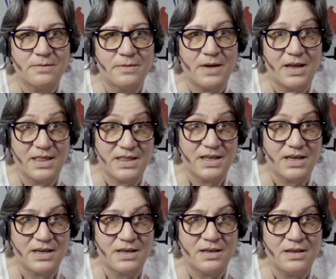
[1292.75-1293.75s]
I
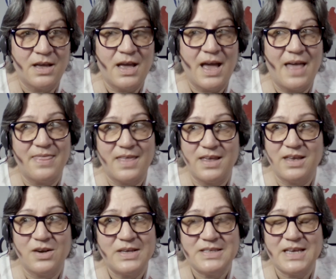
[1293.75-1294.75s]
think. And
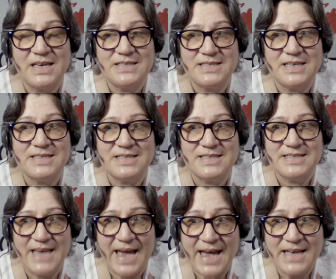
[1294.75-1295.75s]
it's a
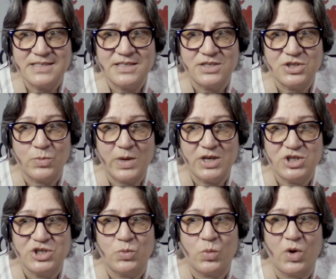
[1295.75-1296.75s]
sad
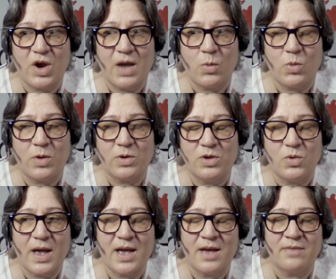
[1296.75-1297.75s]
situation where you
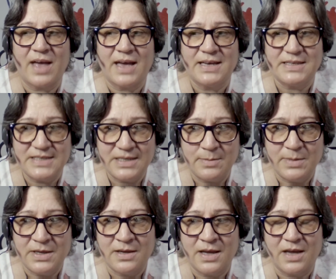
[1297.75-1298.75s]
have
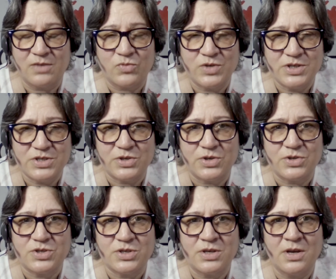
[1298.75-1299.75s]
academia and
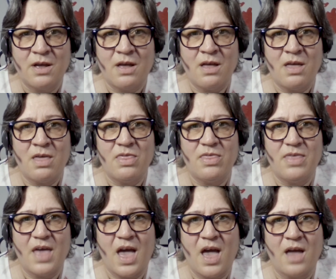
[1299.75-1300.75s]
research
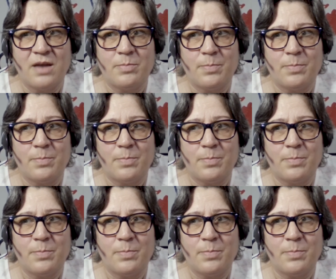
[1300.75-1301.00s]
that